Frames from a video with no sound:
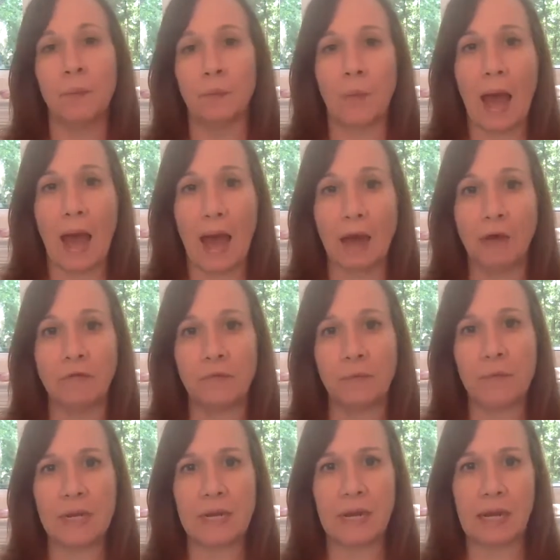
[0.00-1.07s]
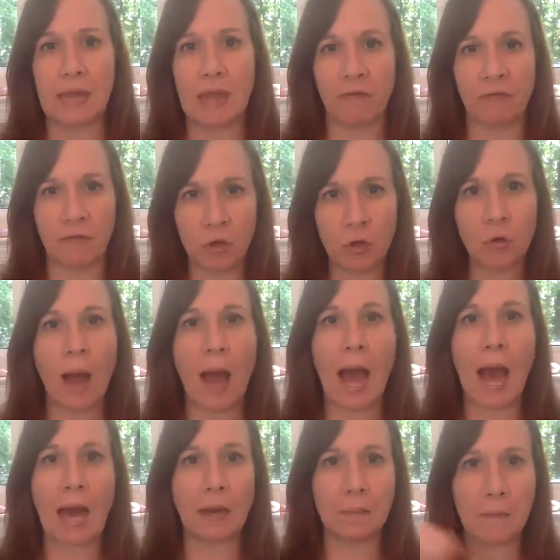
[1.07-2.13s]
have, meaning if you
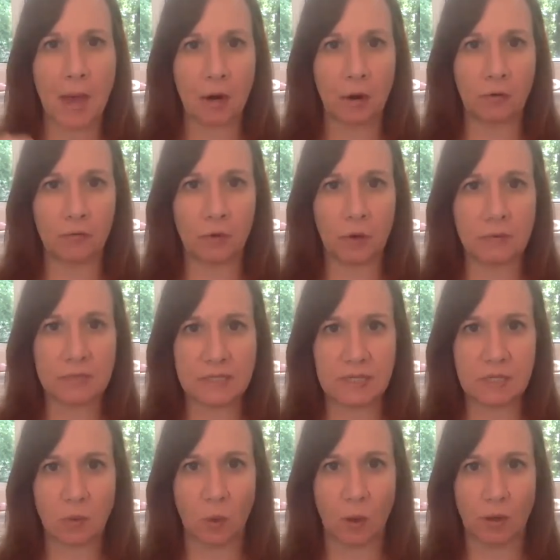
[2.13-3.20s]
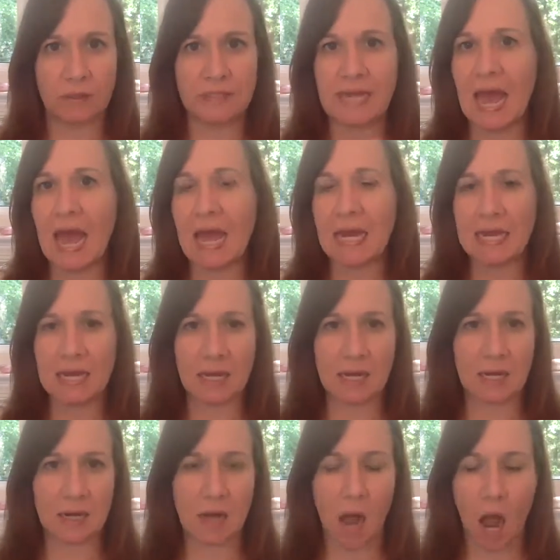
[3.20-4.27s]
add meadow foam seed oil to any
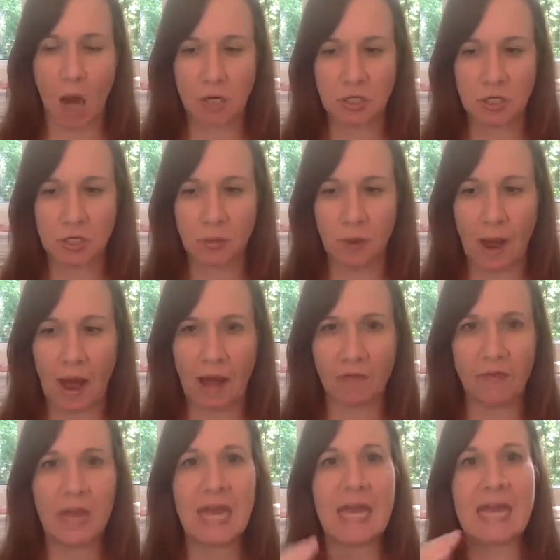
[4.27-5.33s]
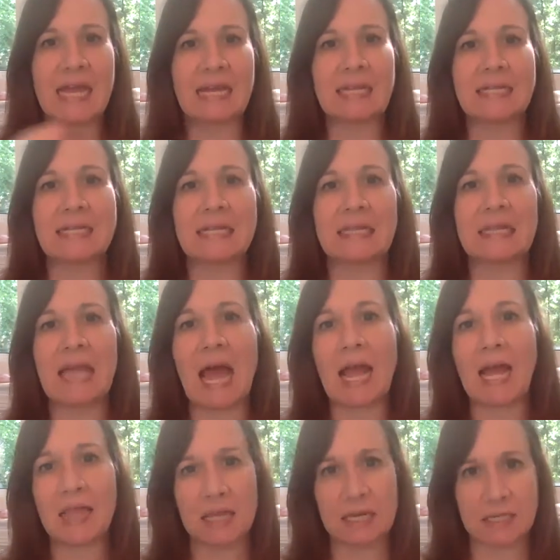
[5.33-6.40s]
concoction you have, it
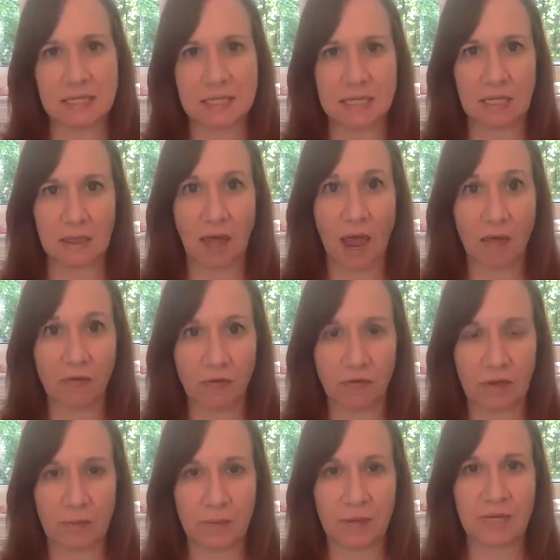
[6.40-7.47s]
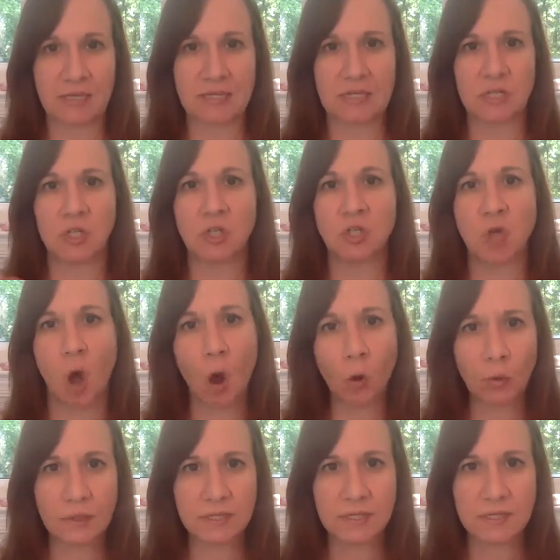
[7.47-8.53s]
lengthens the life of it because it's
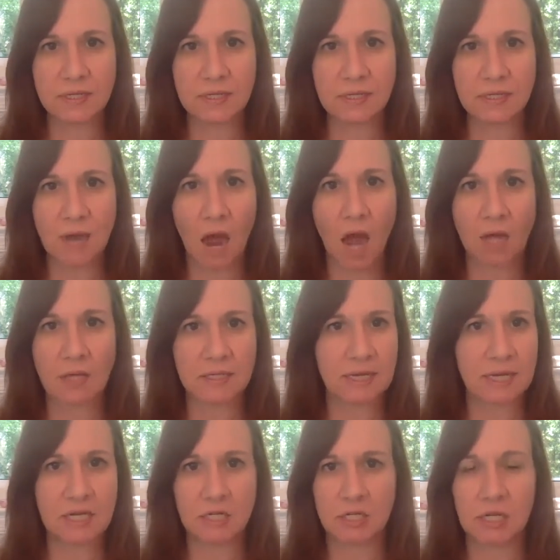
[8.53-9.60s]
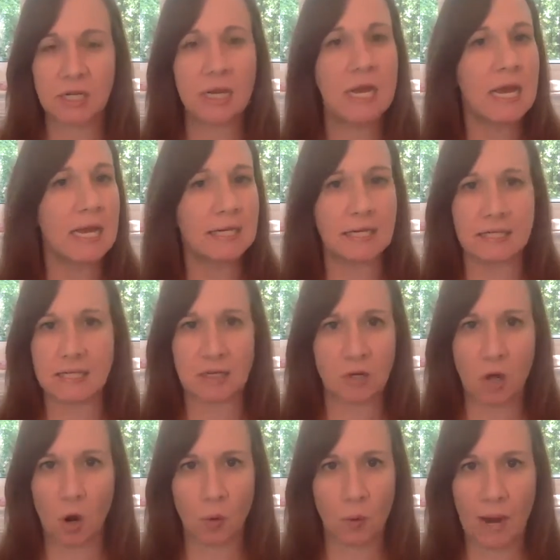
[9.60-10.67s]
so resistant to oxidation, doesn't
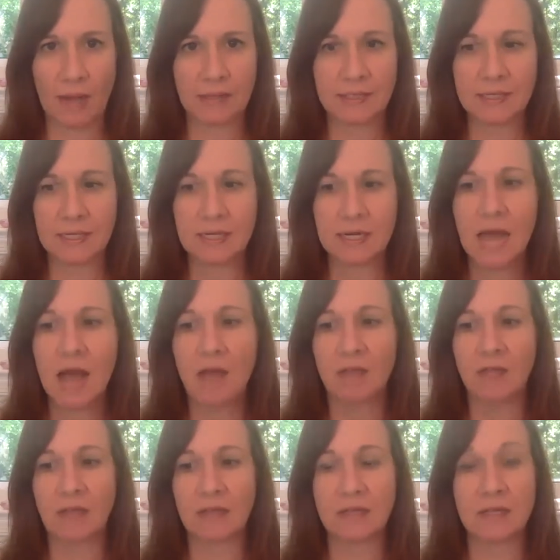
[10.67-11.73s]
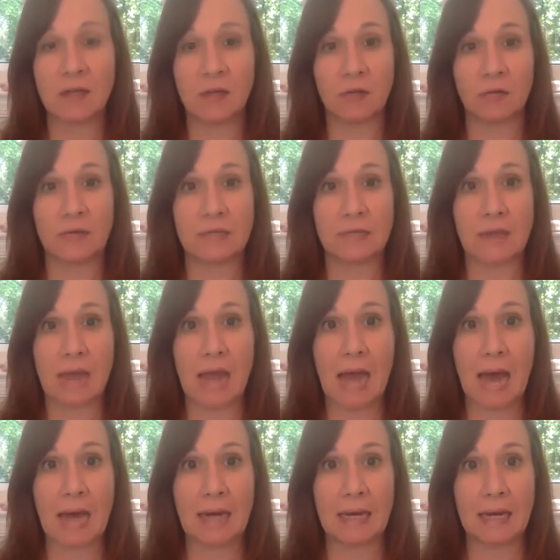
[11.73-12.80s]
go rancid. That's another reason I
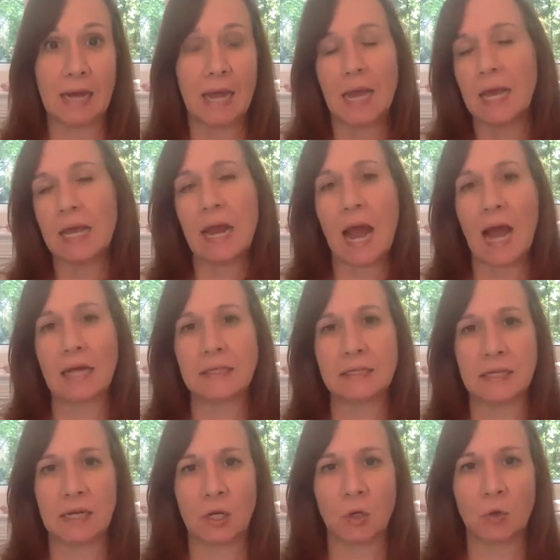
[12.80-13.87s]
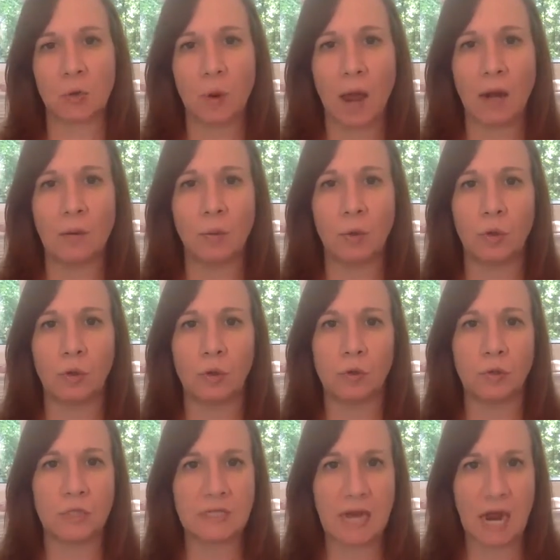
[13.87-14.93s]
add it. It adds an incredible
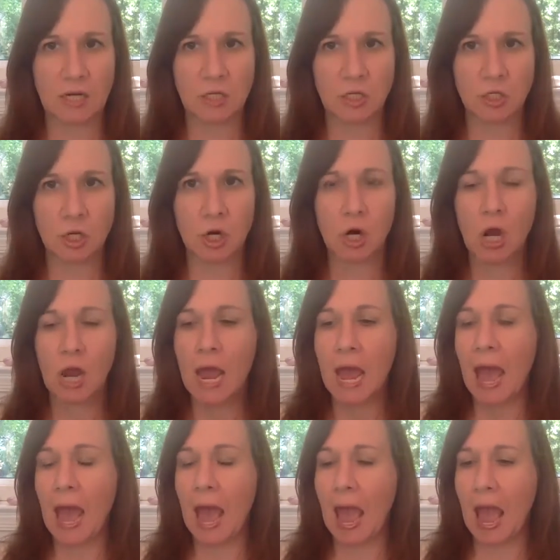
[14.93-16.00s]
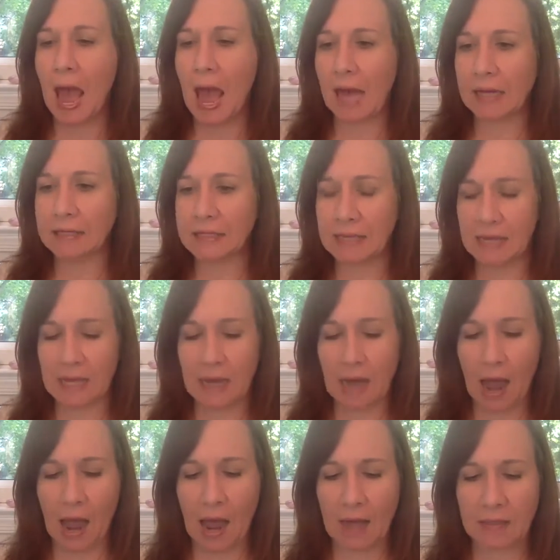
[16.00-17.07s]
texture and it
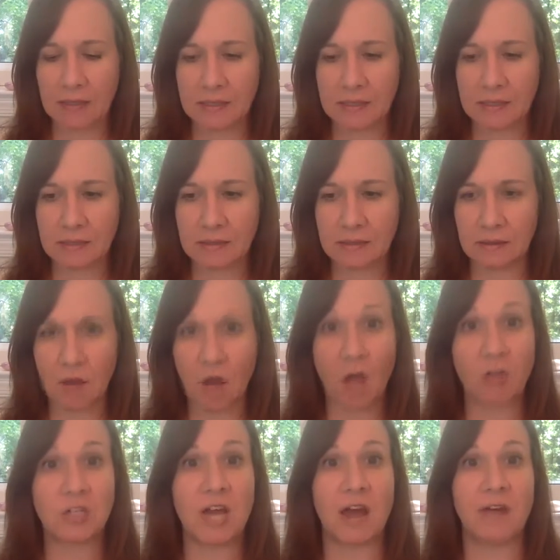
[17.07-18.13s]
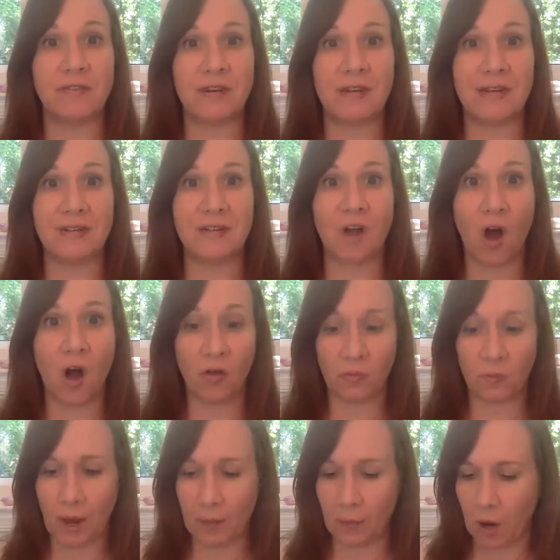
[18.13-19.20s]
adds longevity to all
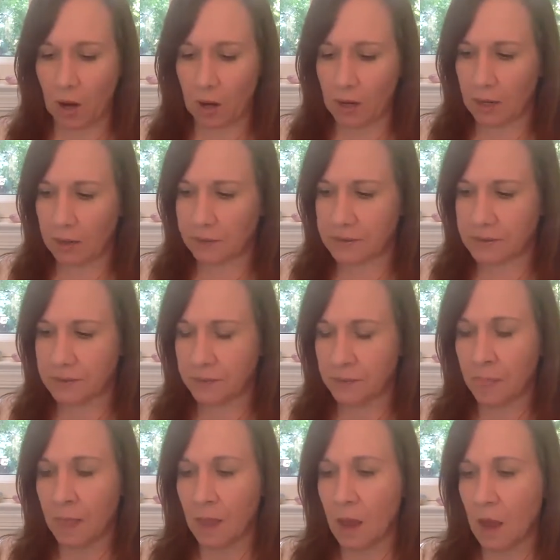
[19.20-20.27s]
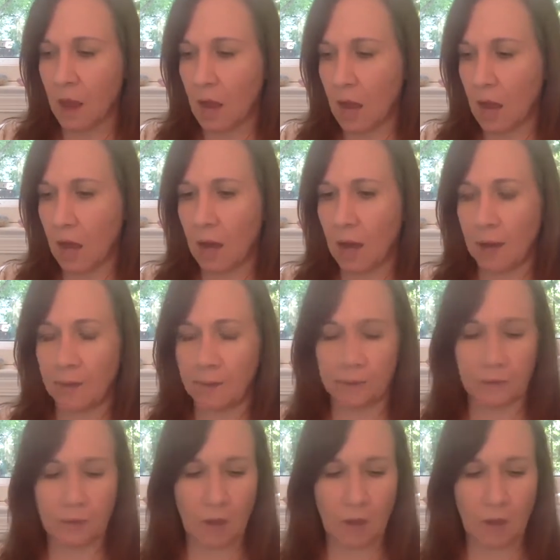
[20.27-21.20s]
of my products. I